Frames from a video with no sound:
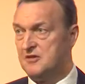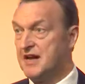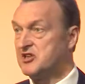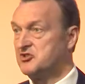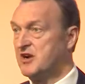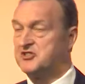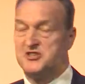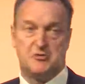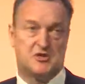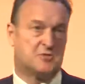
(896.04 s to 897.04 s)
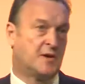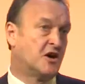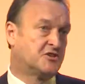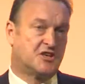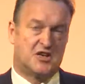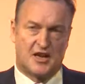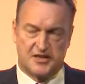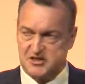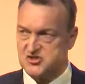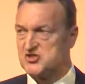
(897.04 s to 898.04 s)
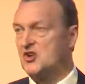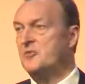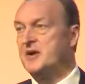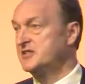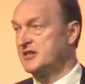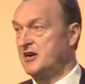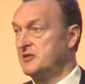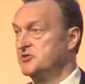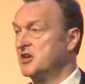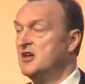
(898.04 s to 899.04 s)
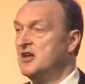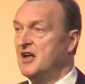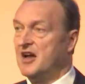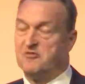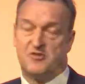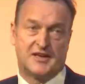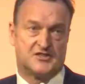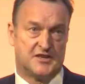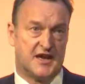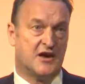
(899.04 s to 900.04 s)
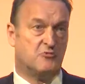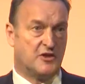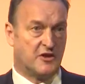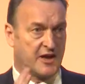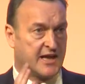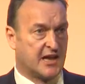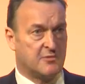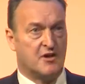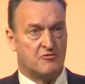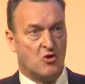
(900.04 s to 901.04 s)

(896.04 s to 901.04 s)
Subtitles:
That strategy which has been articulated so many times And in fact, today, with the Academy of